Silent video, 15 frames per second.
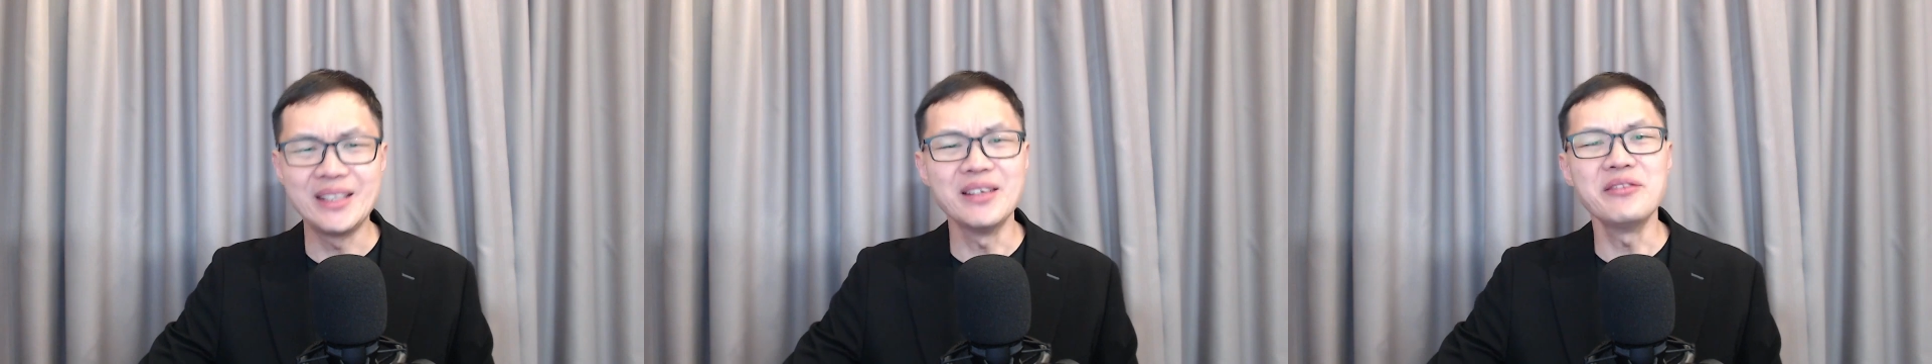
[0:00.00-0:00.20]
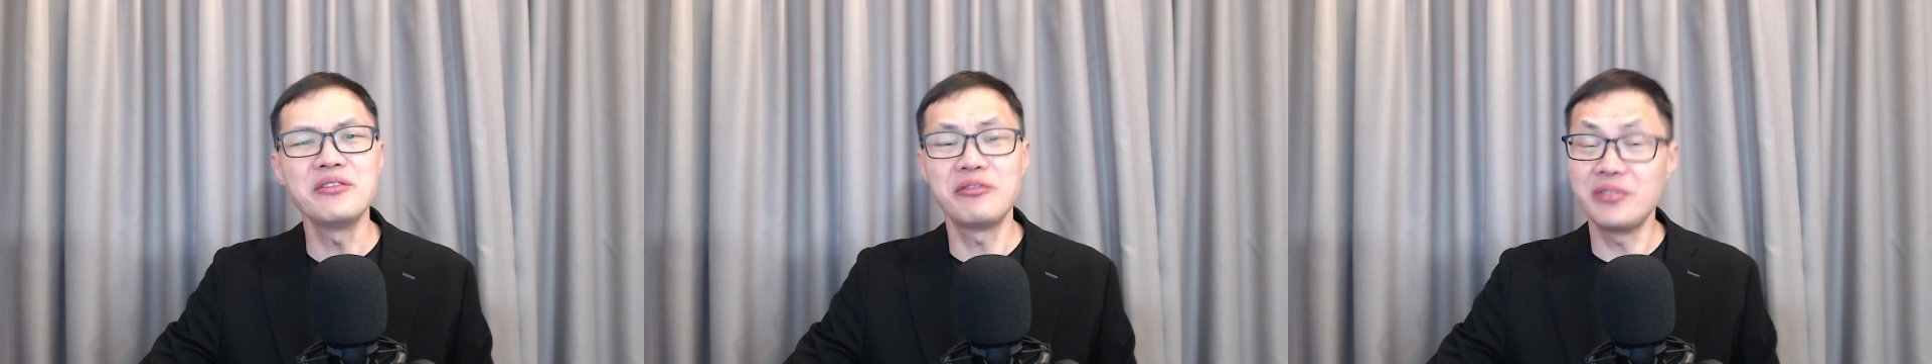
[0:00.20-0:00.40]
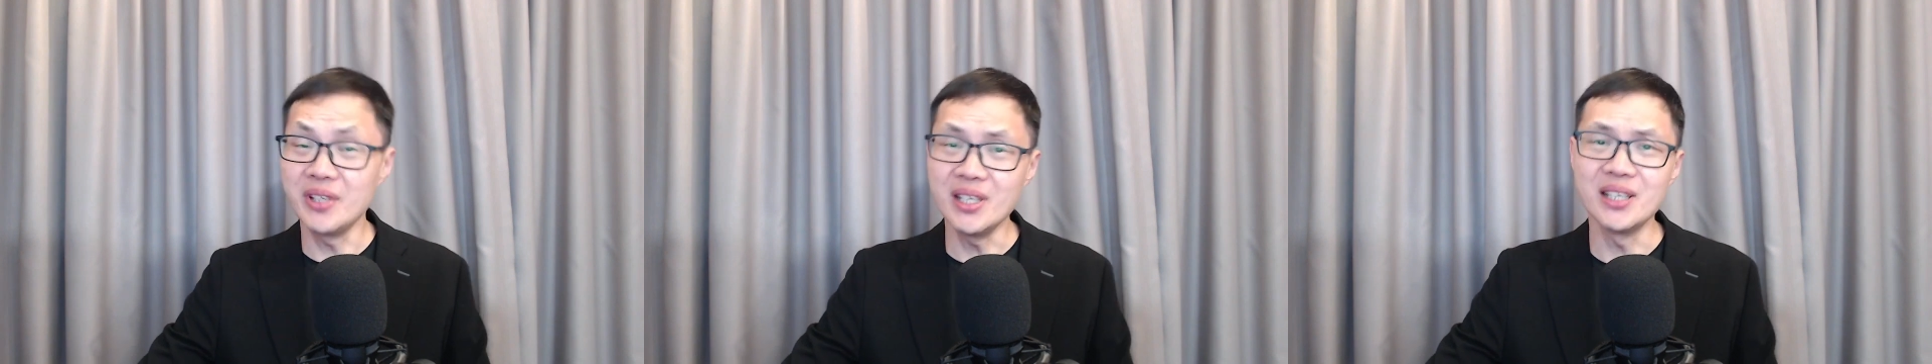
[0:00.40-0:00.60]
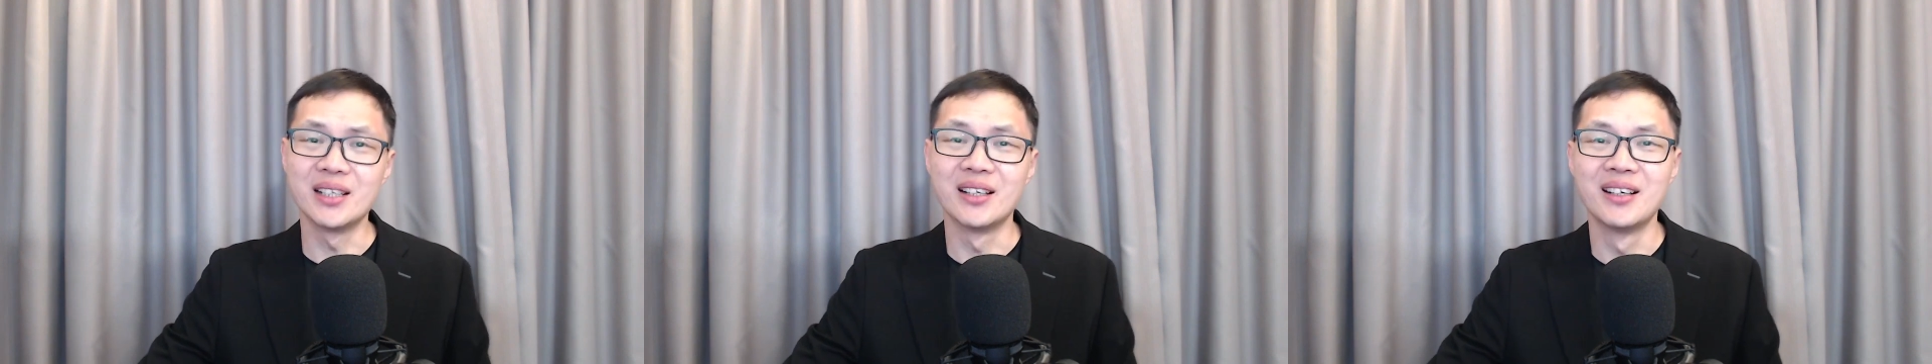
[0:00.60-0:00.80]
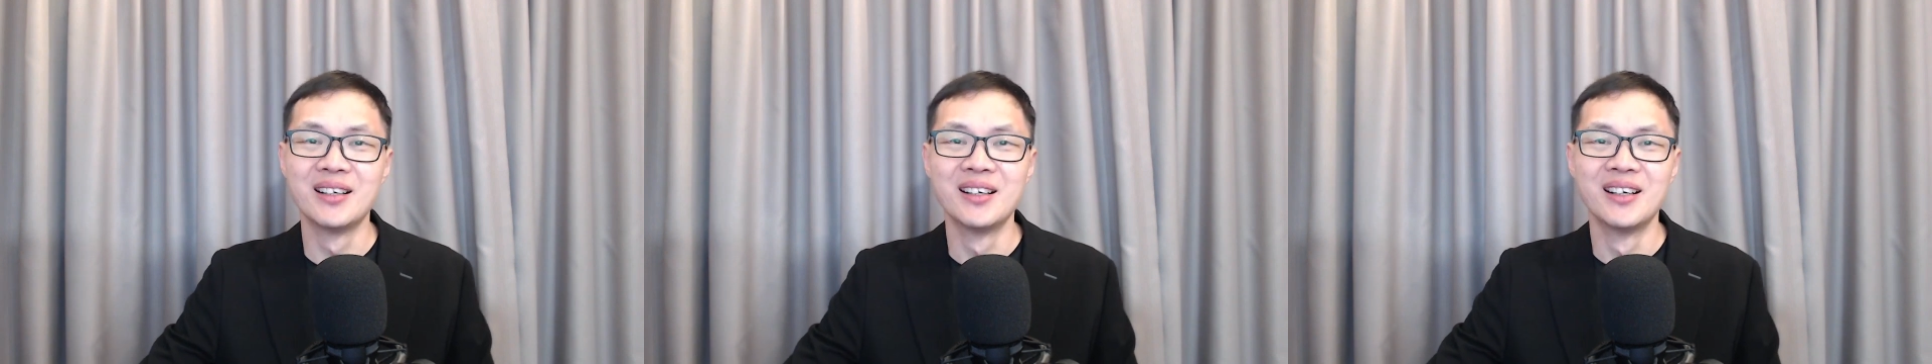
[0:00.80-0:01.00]
fear
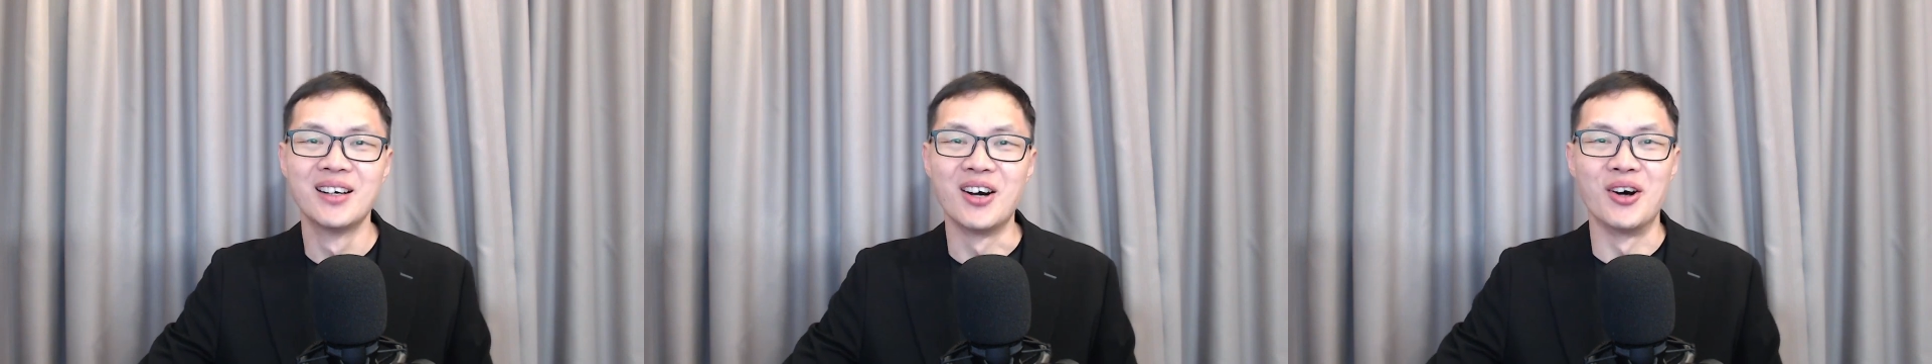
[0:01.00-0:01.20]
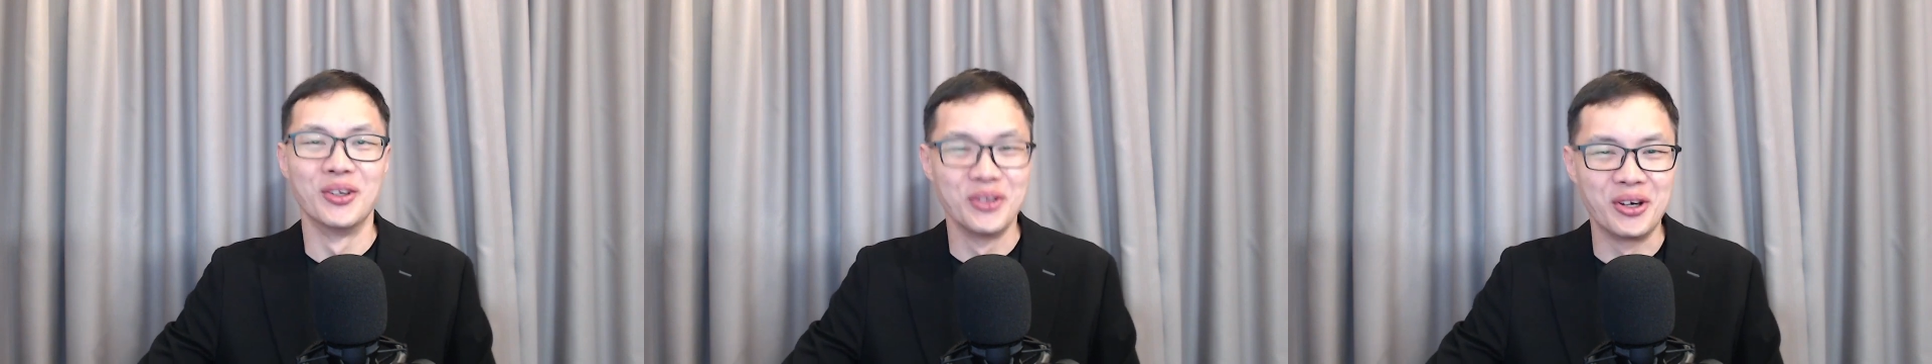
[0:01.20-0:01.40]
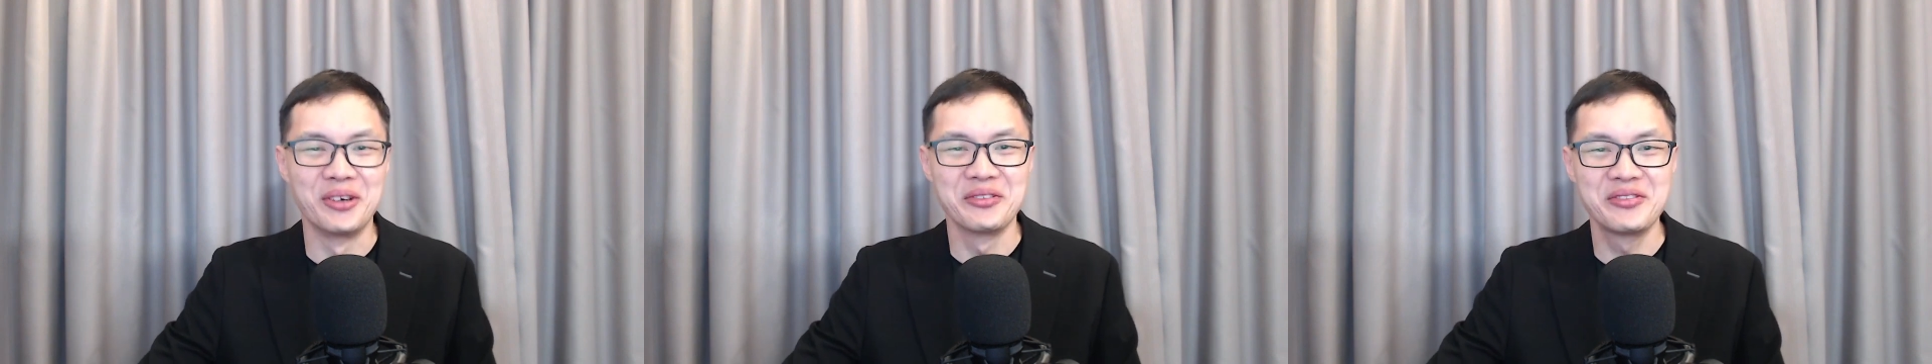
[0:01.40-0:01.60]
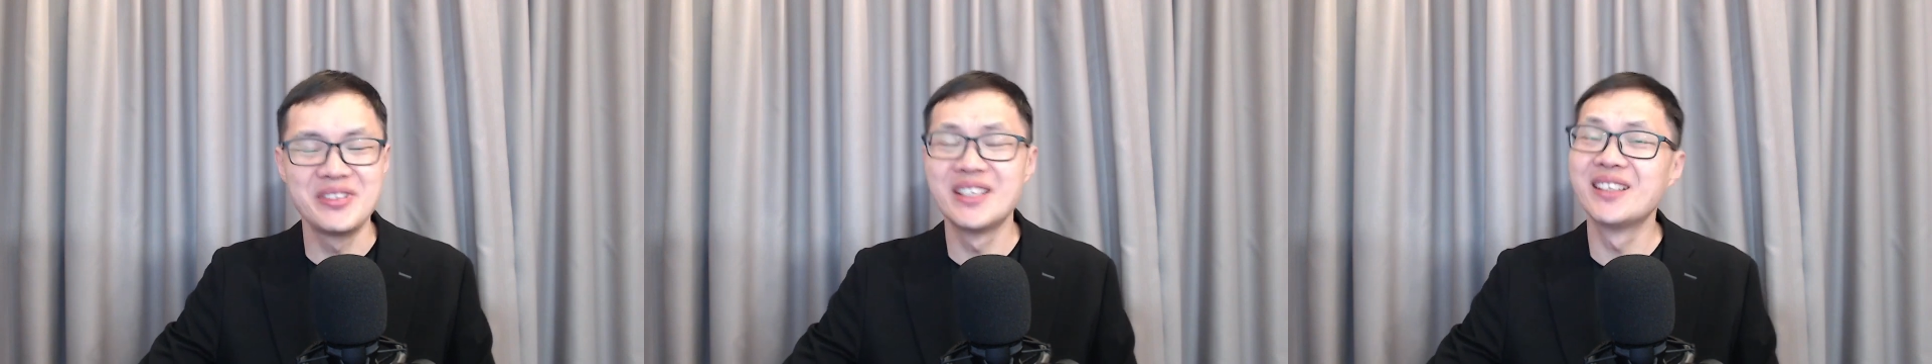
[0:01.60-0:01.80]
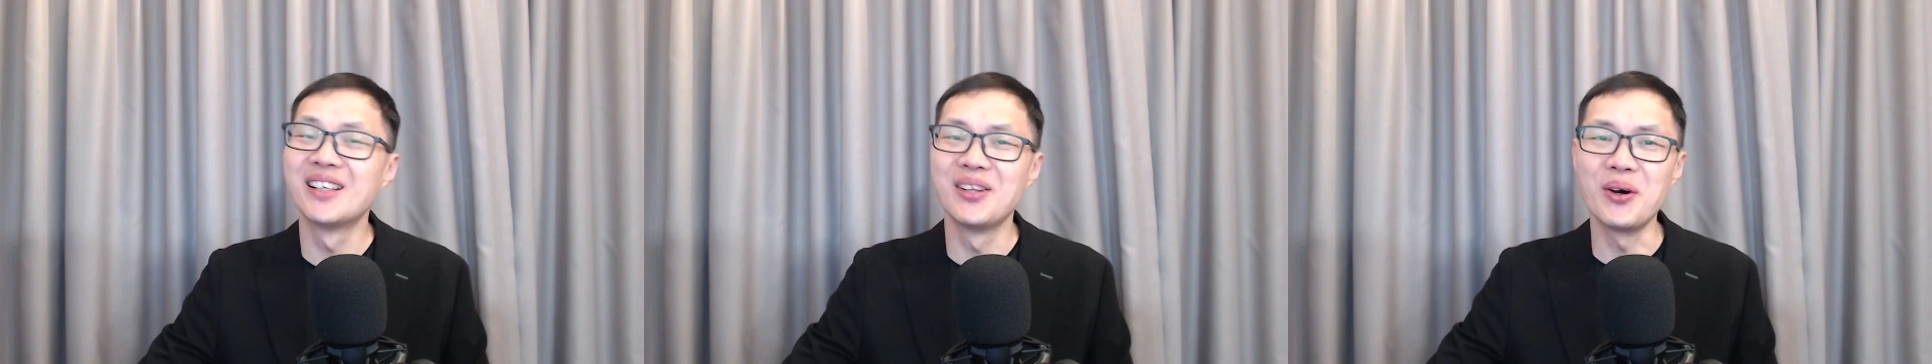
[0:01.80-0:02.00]
or not fear
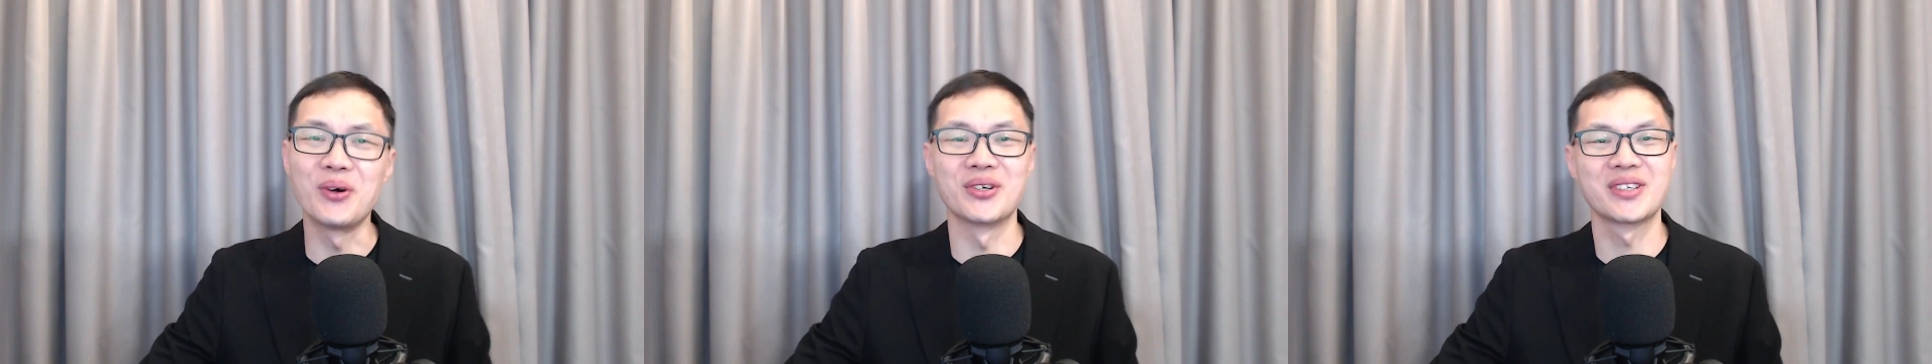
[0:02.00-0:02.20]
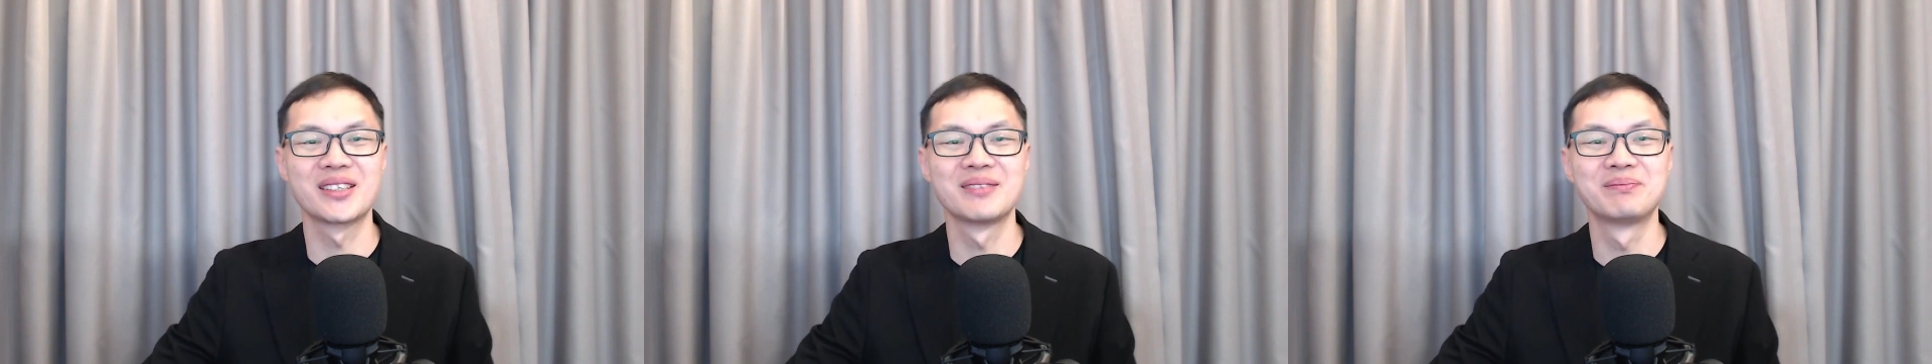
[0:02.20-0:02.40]
the Lord?